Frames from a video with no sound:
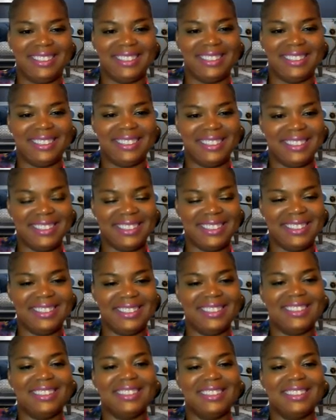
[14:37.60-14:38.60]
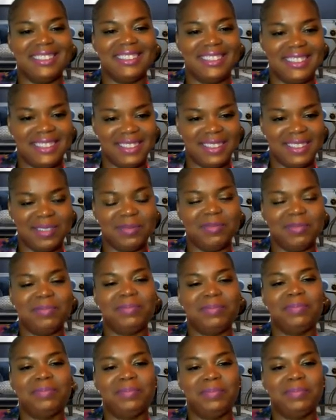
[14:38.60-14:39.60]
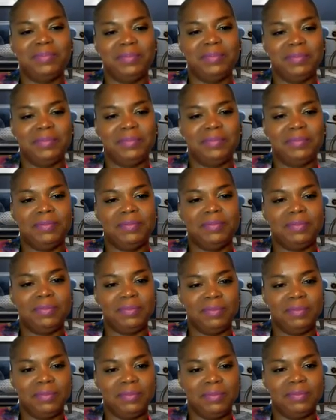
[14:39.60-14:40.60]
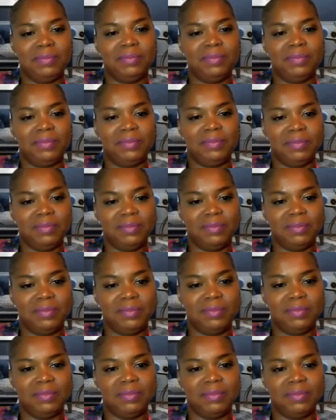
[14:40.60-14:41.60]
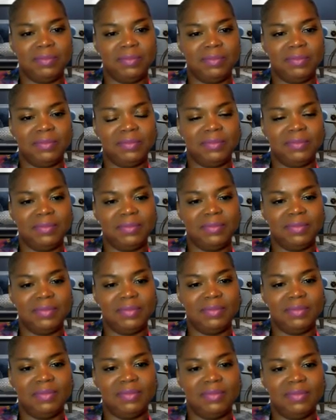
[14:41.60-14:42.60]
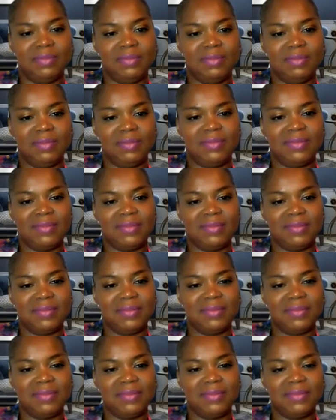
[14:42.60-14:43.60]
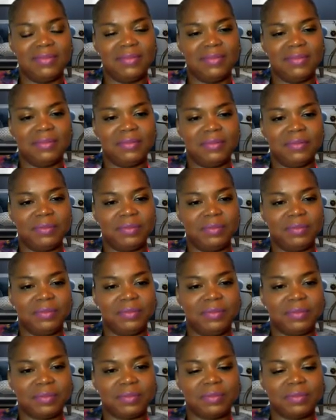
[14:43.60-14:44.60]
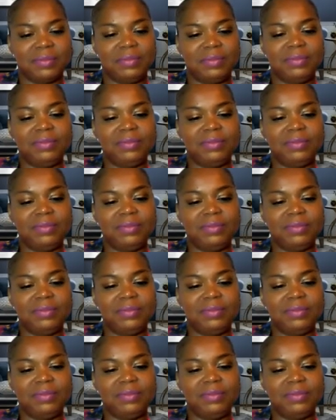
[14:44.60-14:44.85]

The person shown says nothing.